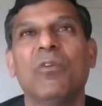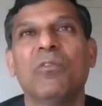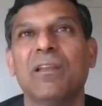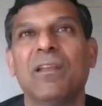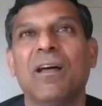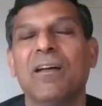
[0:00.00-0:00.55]
over
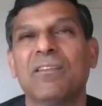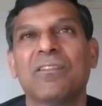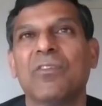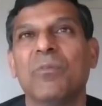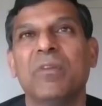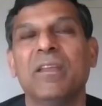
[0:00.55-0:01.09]
the last
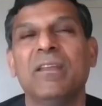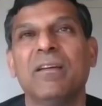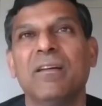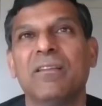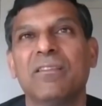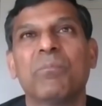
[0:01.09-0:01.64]
so many
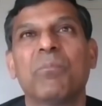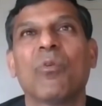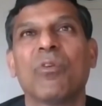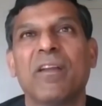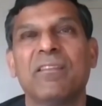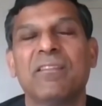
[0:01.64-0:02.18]
years a
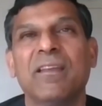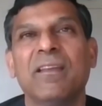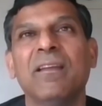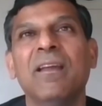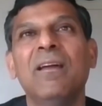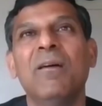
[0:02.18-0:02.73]

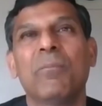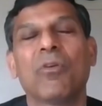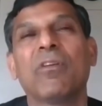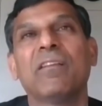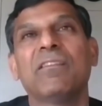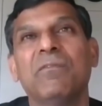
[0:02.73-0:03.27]

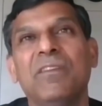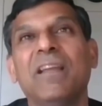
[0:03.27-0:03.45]
progressive